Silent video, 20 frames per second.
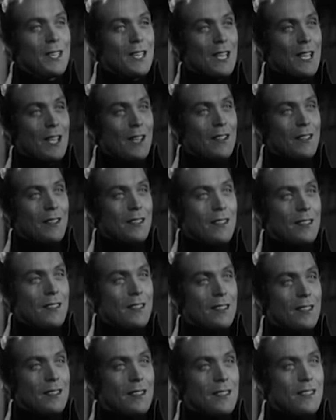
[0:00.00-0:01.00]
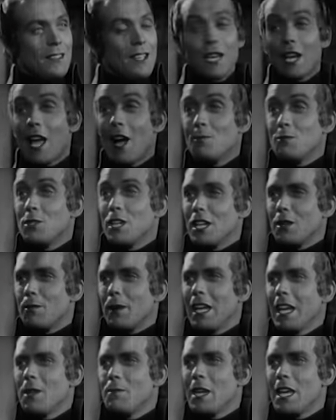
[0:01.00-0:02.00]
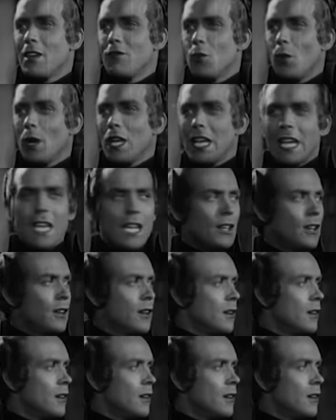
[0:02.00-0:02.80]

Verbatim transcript: thinking. Come, gentlemen, let me give you a lead.